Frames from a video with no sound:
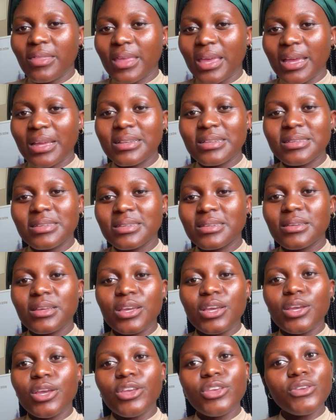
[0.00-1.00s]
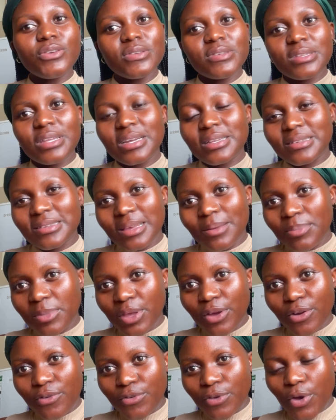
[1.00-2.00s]
that, you start
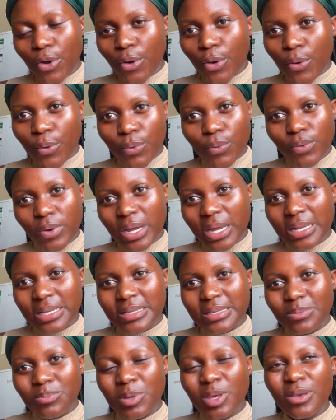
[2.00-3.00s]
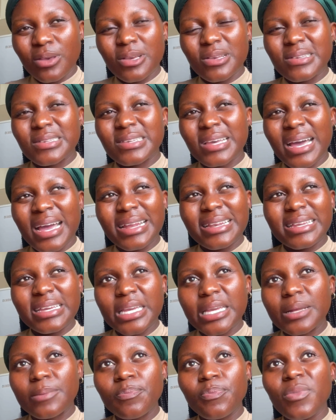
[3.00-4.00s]
something of your own, right? Because
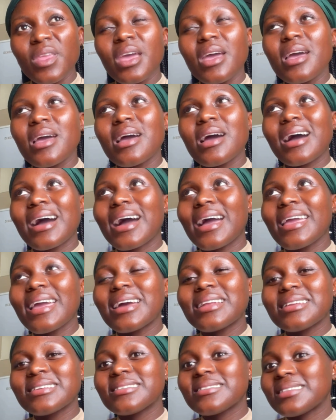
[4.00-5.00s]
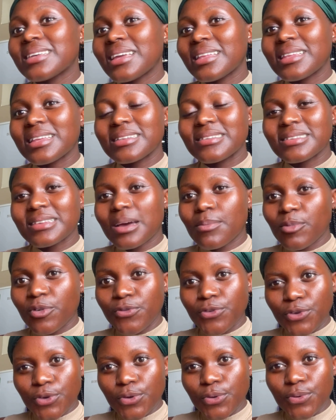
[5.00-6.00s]
honey, I understand that some
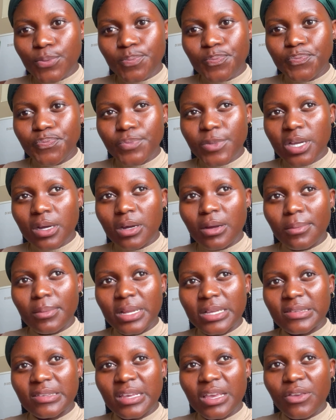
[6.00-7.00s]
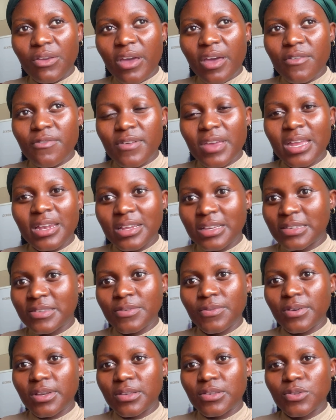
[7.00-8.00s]
of you, let's say you have
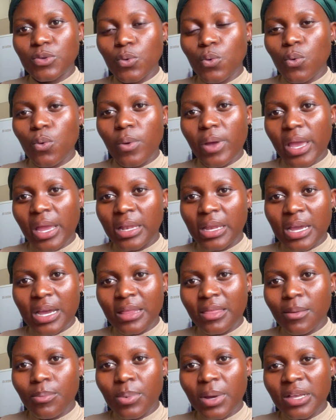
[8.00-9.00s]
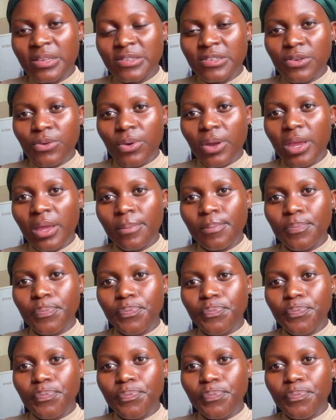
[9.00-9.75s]
NSFAS or any other bursary,